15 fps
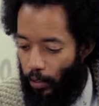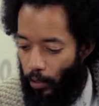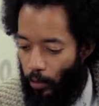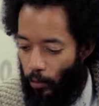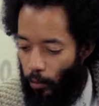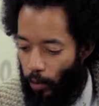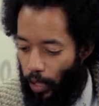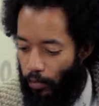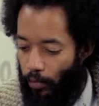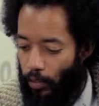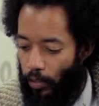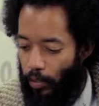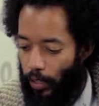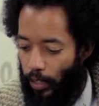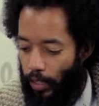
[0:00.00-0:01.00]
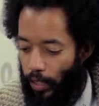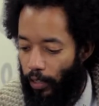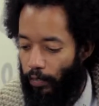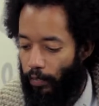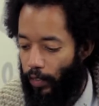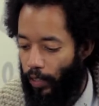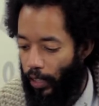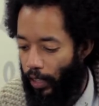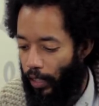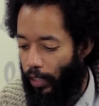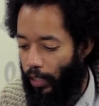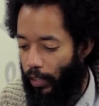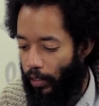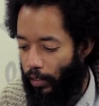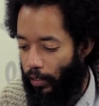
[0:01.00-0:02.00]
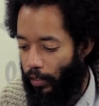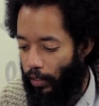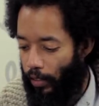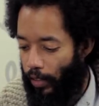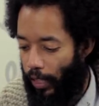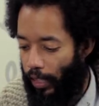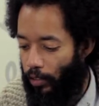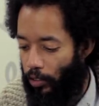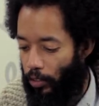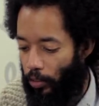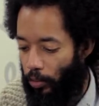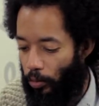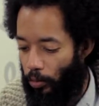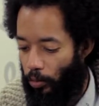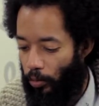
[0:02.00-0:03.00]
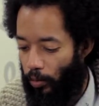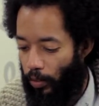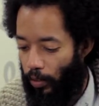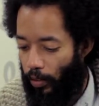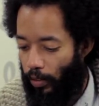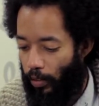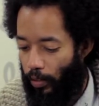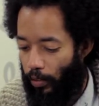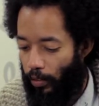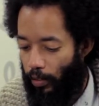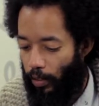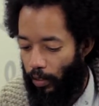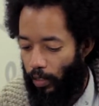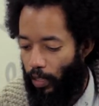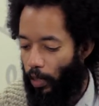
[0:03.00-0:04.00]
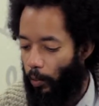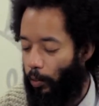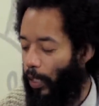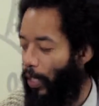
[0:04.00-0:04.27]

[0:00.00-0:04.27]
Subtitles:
whatever gift he gets you is going to be